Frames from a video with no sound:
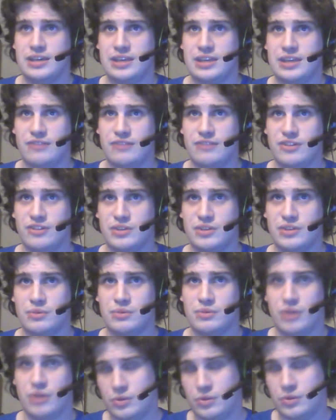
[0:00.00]
Even though you
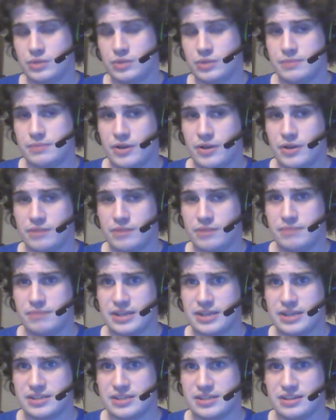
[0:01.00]
were only
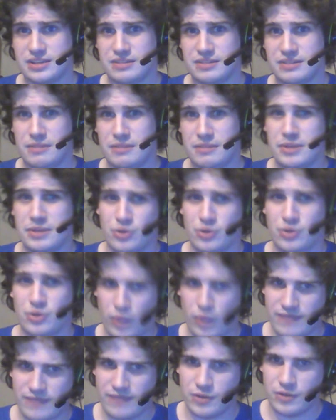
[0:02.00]
picked to appeal to
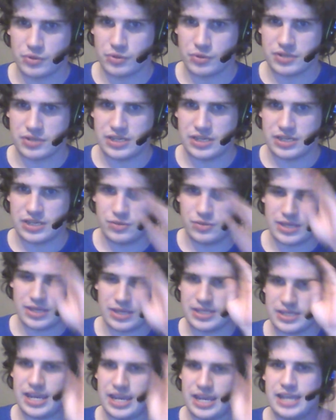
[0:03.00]
white voters in
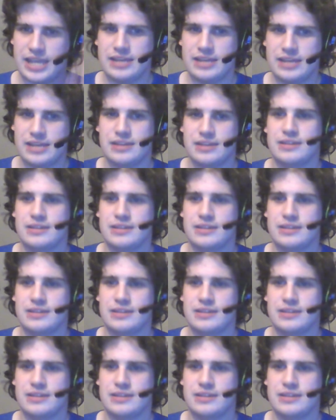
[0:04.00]
2008.